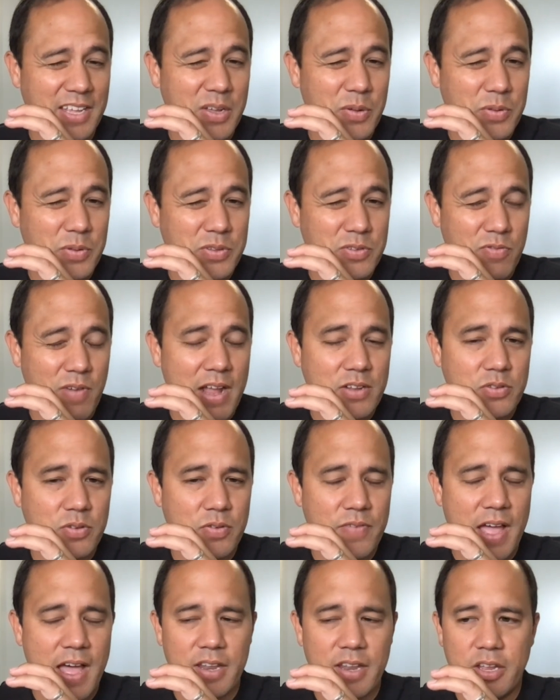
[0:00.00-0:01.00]
think it was
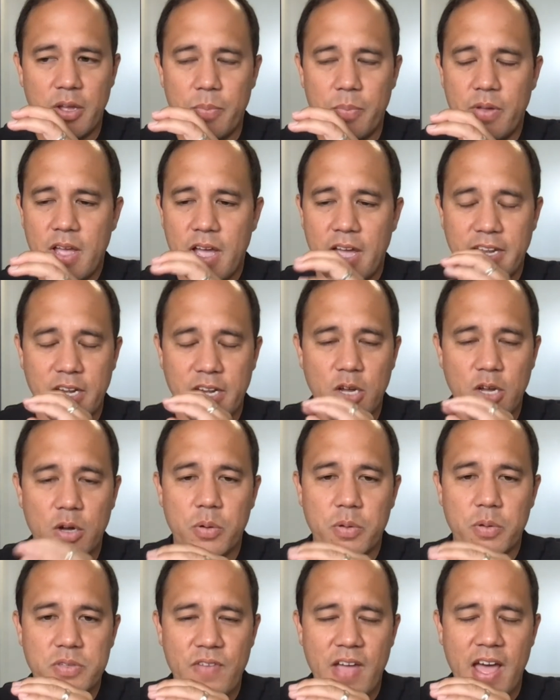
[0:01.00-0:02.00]
rectal Valium. I
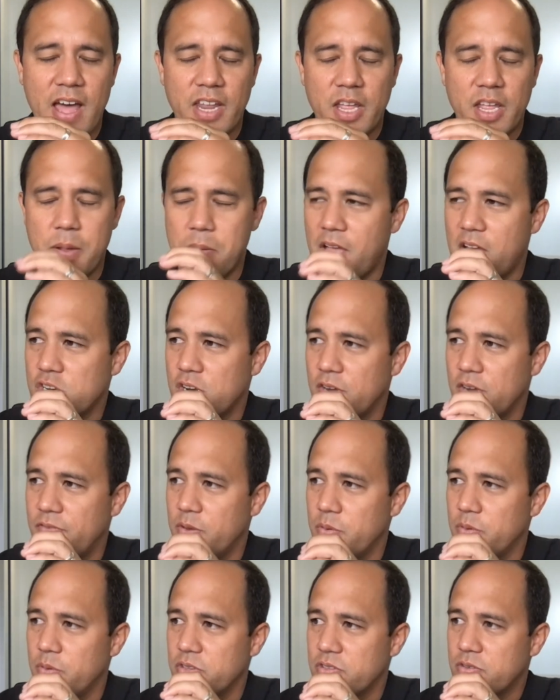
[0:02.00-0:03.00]
know it was Valium, I'm not
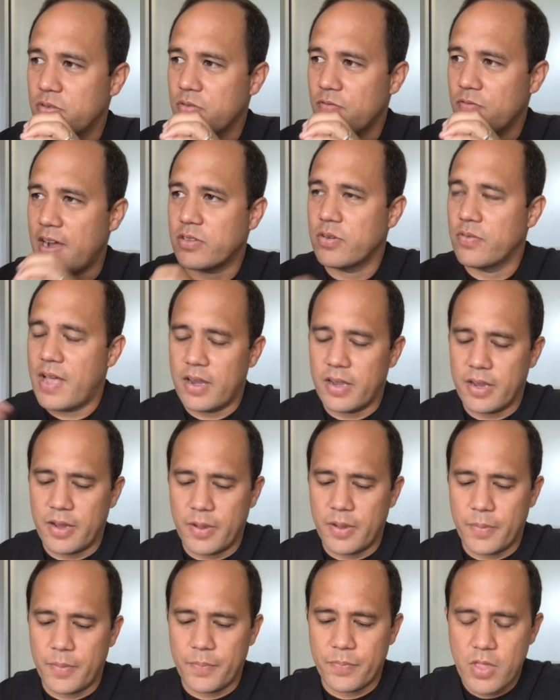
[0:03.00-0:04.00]
sure if it was rectal
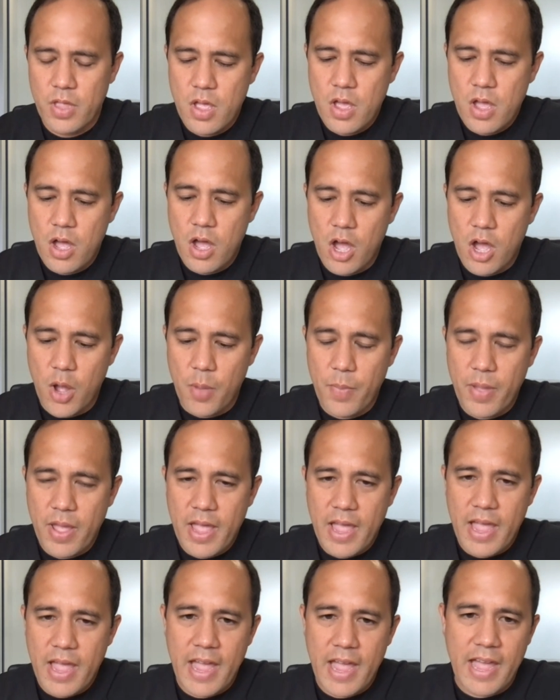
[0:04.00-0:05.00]
Valium,
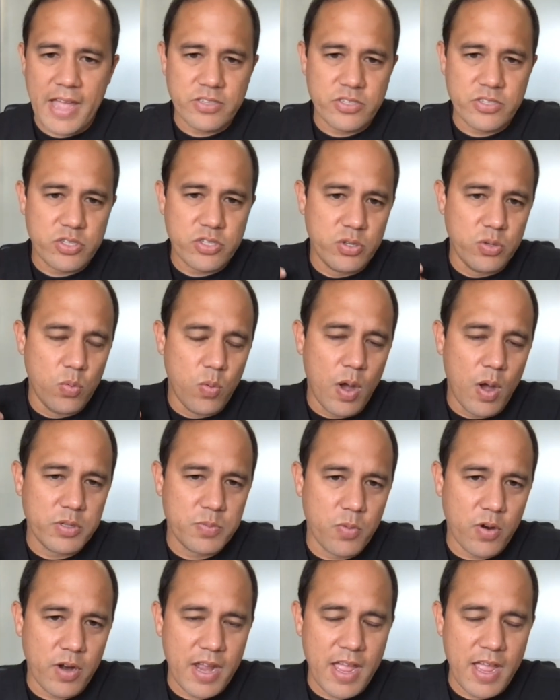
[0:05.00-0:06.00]
as to what
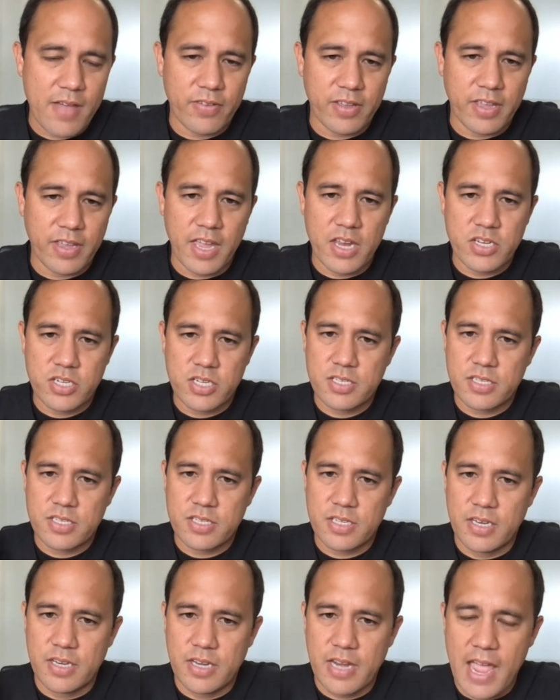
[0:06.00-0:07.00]
was more
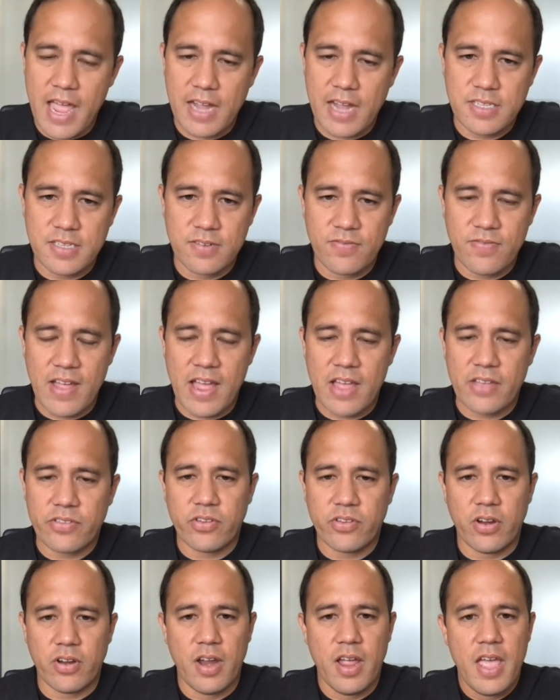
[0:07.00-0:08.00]
efficacious and acted
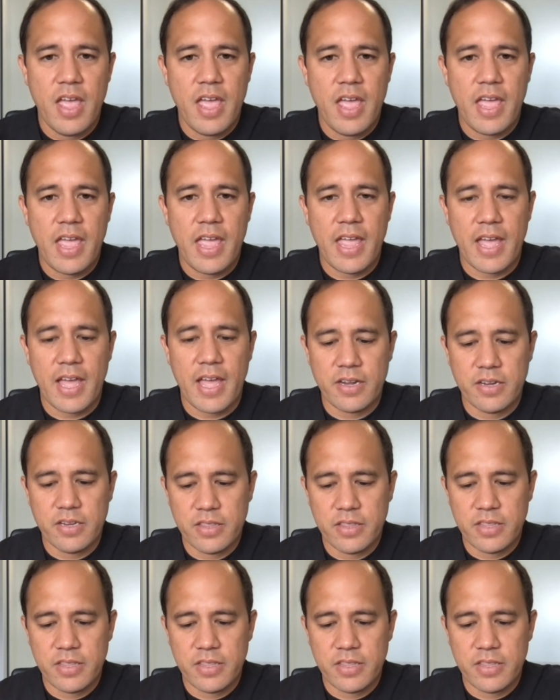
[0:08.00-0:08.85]
faster. And